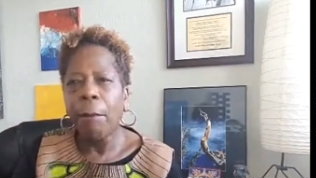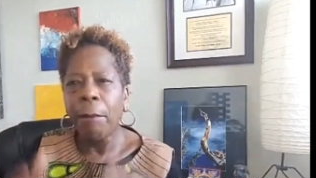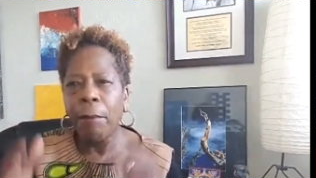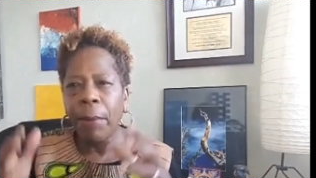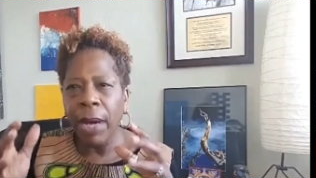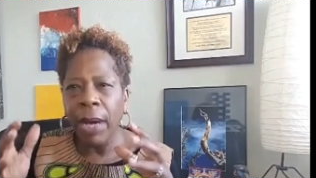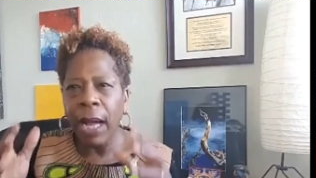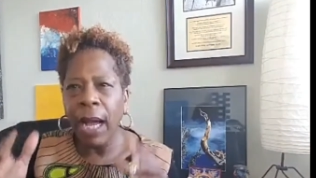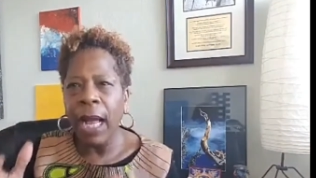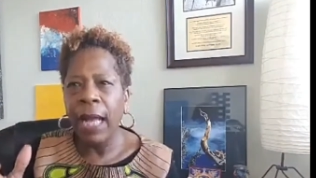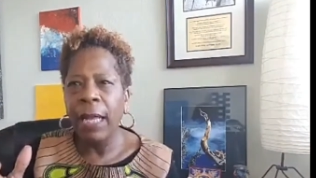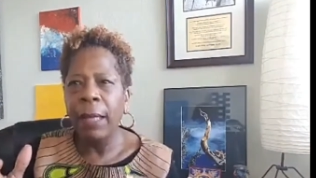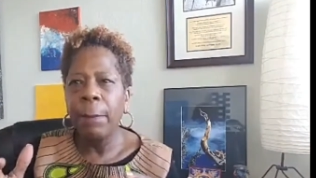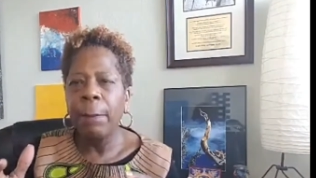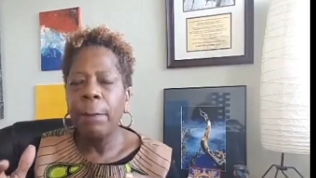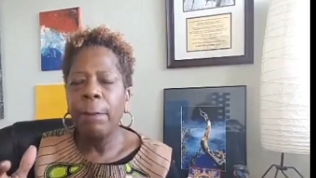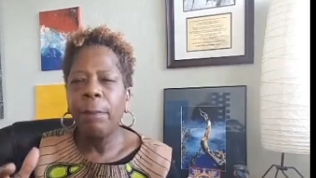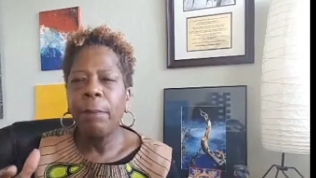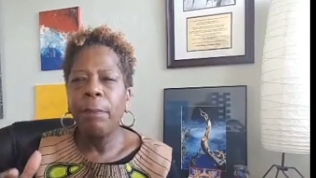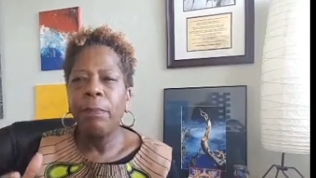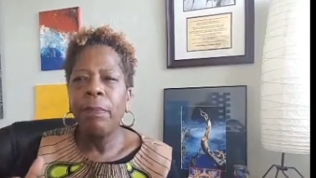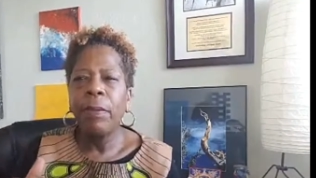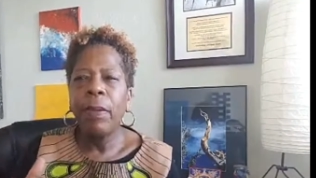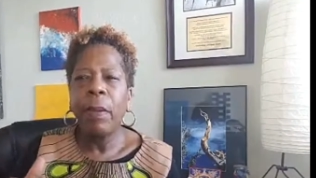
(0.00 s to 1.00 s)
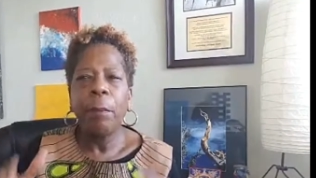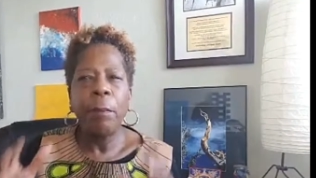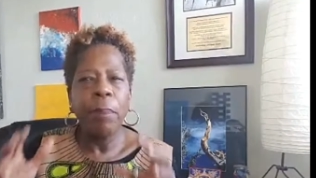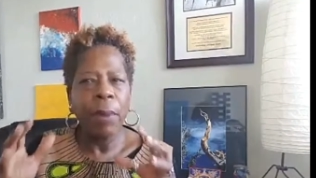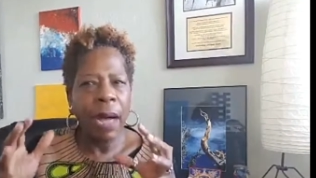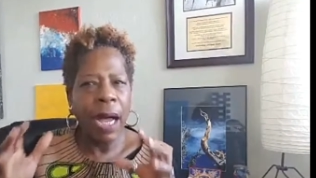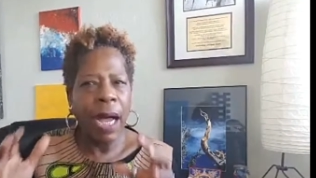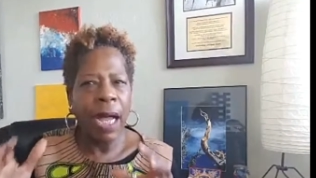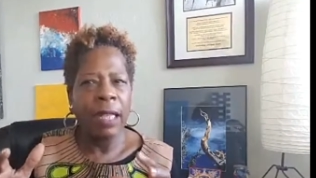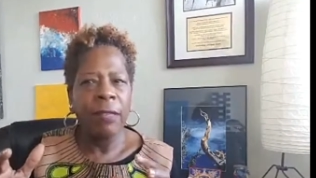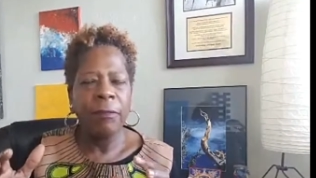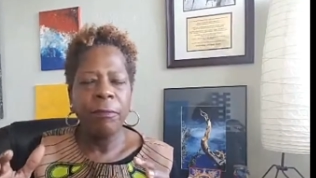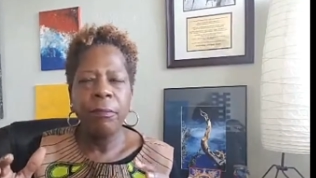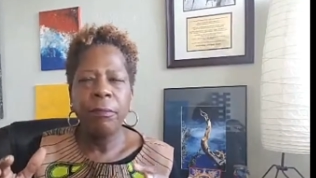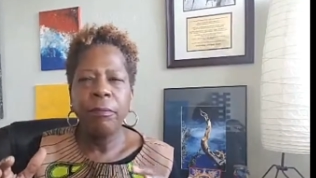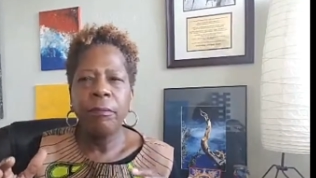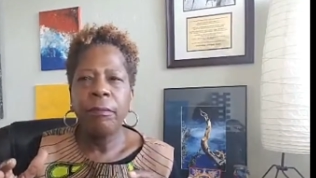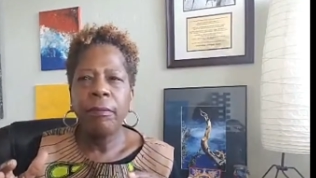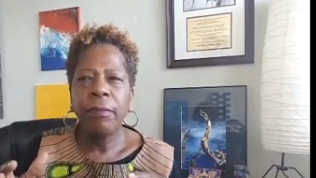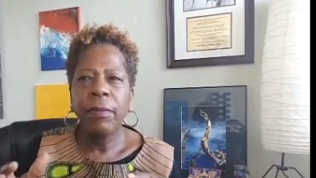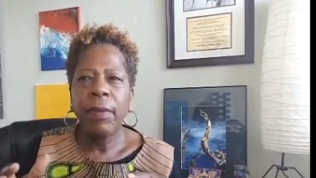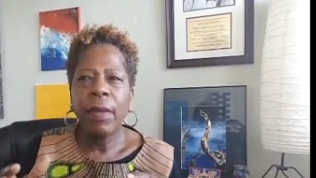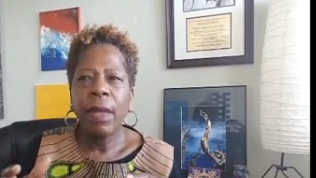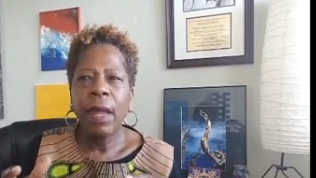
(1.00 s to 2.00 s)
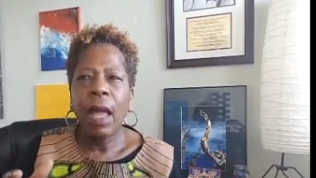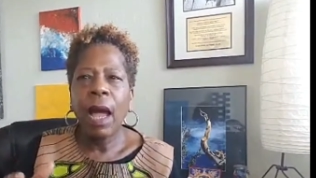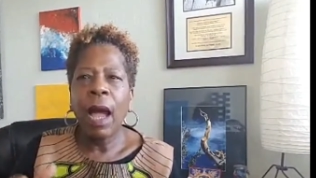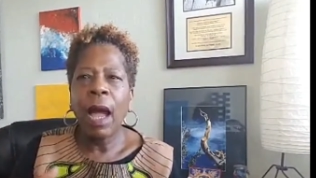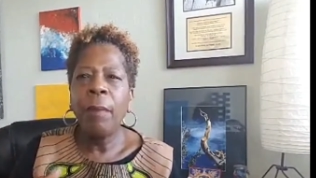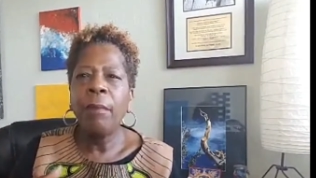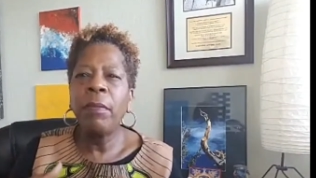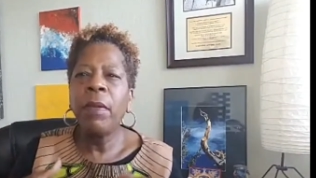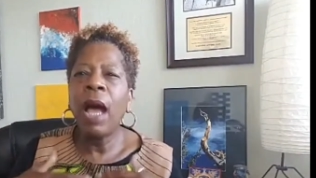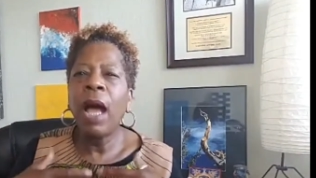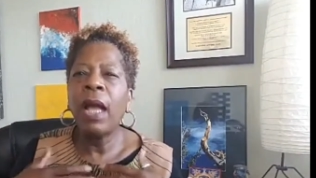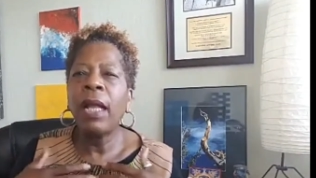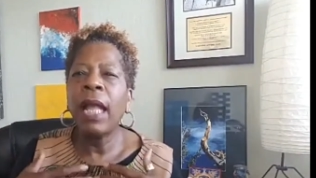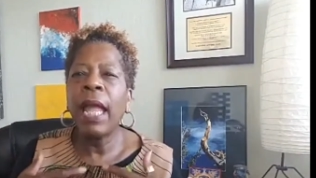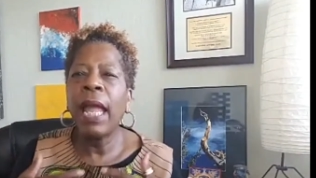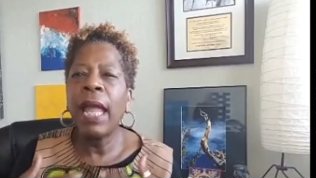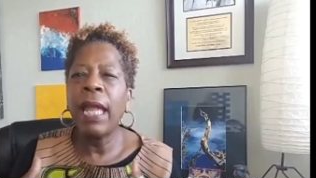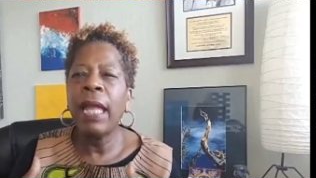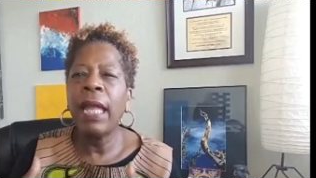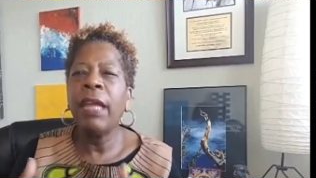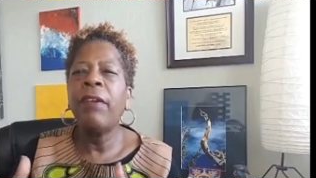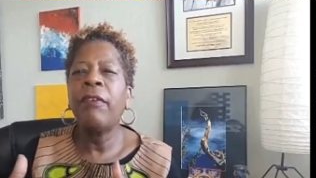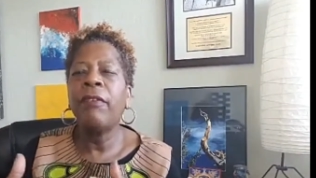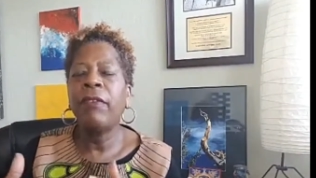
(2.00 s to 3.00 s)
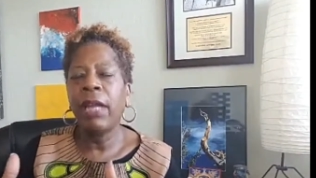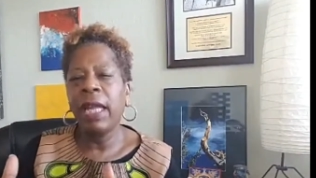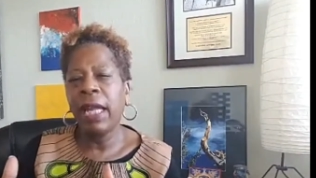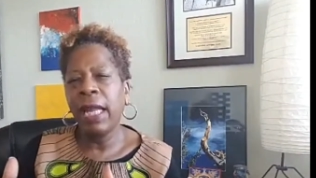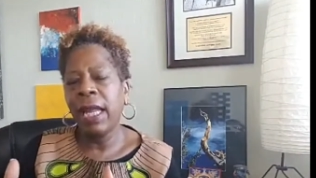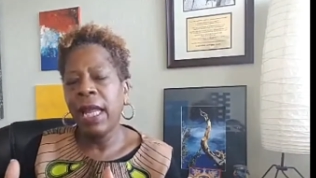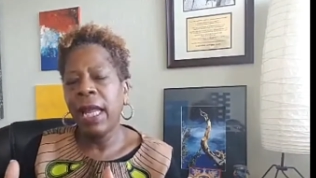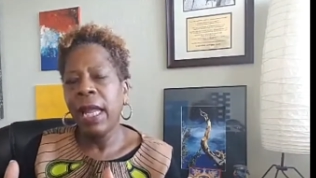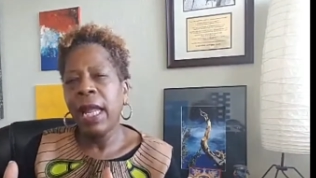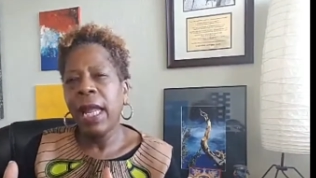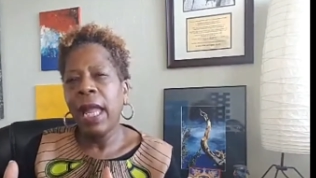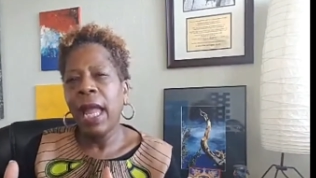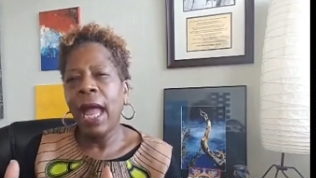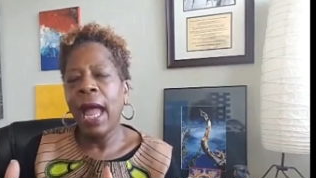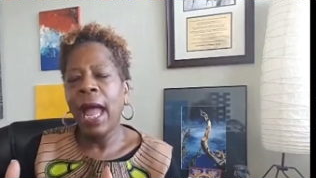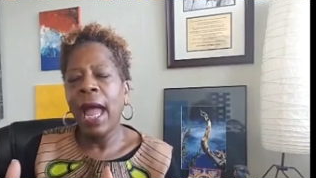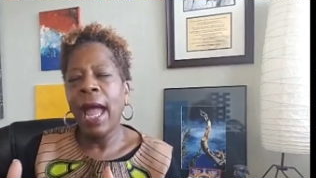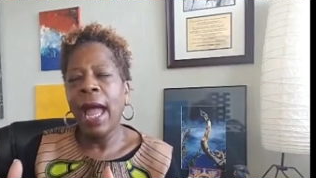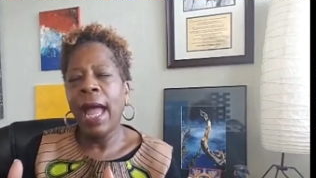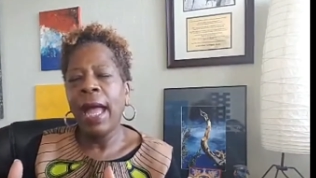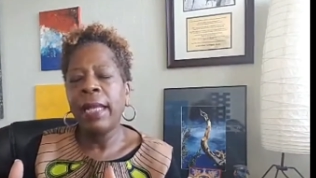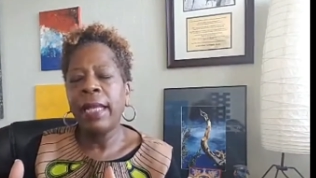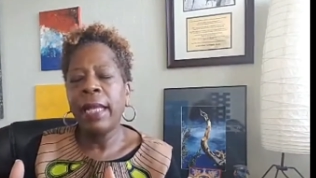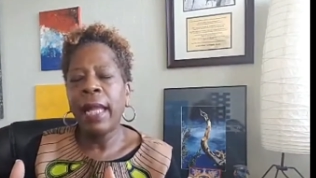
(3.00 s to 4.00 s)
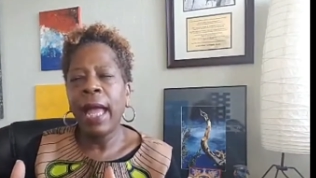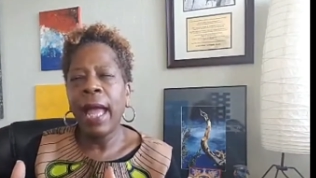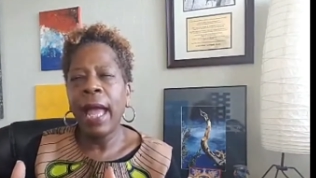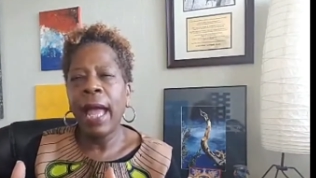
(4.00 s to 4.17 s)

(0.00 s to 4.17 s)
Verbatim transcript: But, but I'm not angry at,